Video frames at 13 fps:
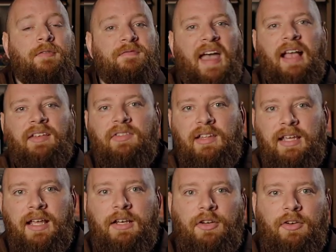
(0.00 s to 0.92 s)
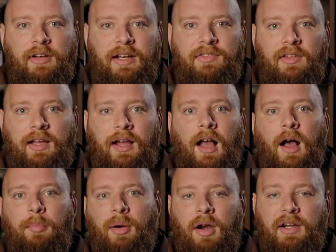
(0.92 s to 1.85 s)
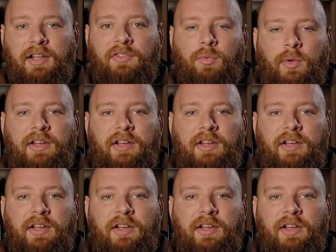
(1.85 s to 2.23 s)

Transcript: vastly increasing a party's